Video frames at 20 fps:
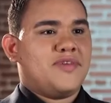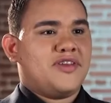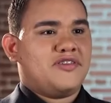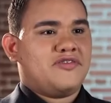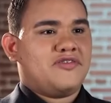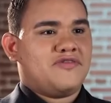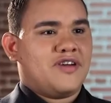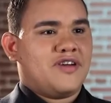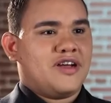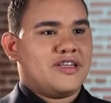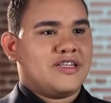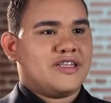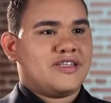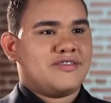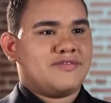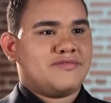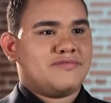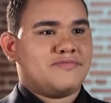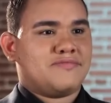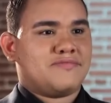had no
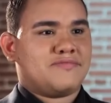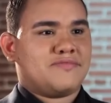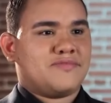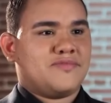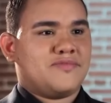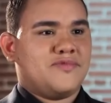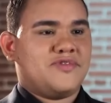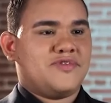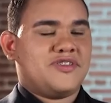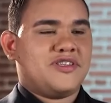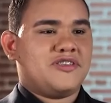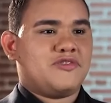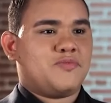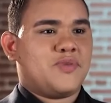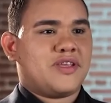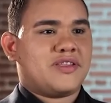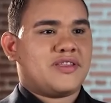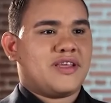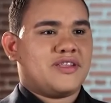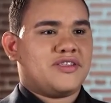perspective in
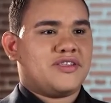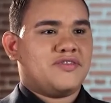life.